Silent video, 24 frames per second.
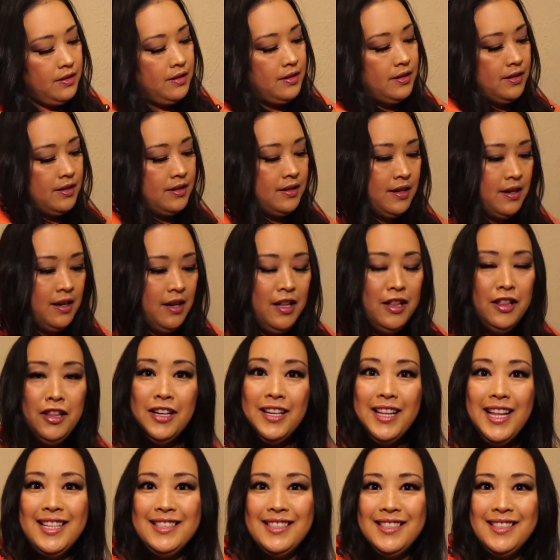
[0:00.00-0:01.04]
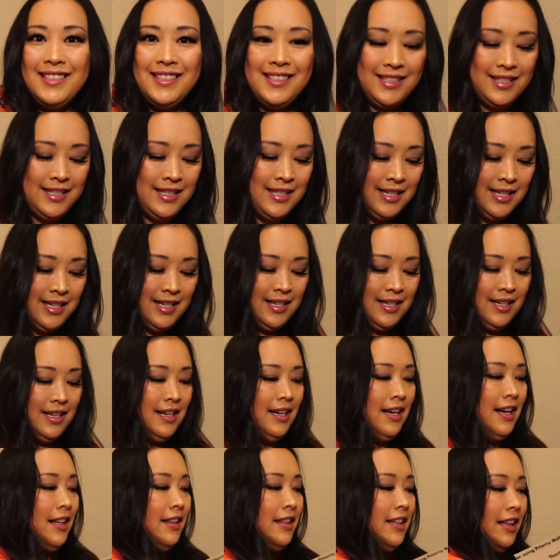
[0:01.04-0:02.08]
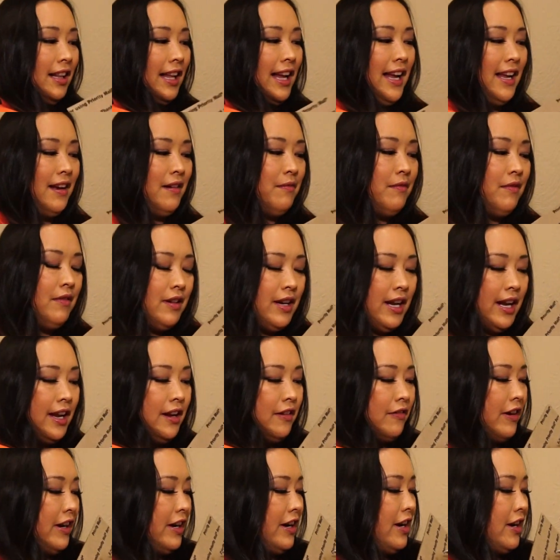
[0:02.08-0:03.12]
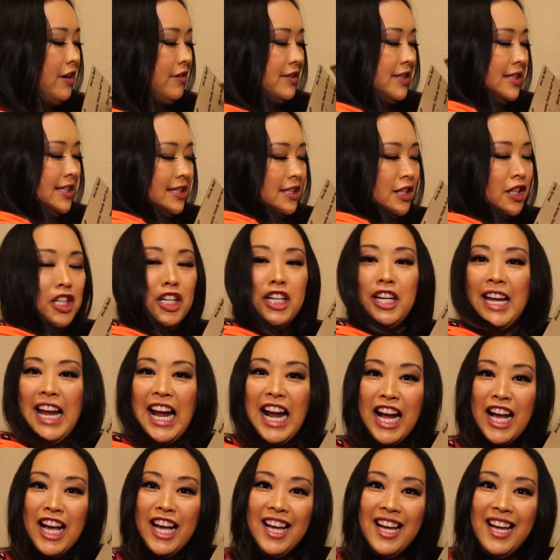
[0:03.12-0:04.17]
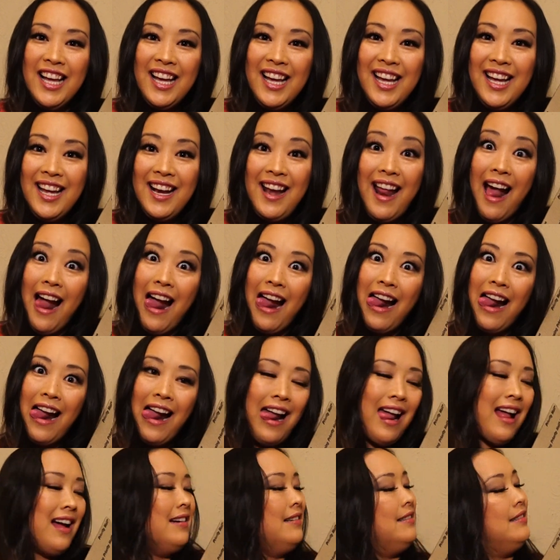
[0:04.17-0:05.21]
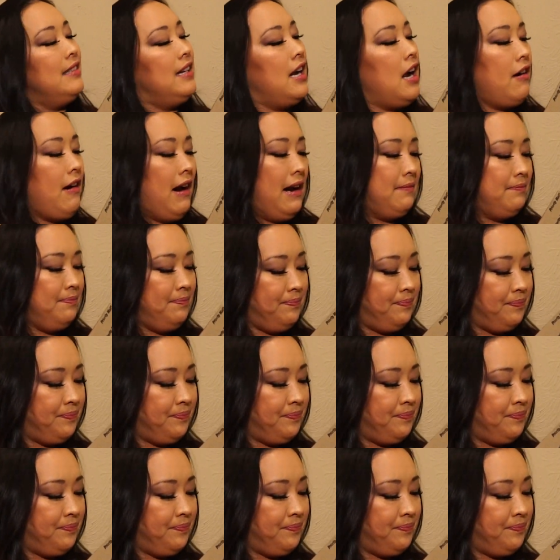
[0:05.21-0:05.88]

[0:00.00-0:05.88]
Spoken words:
Look at this, a little handwritten note. It says, looking good. All right.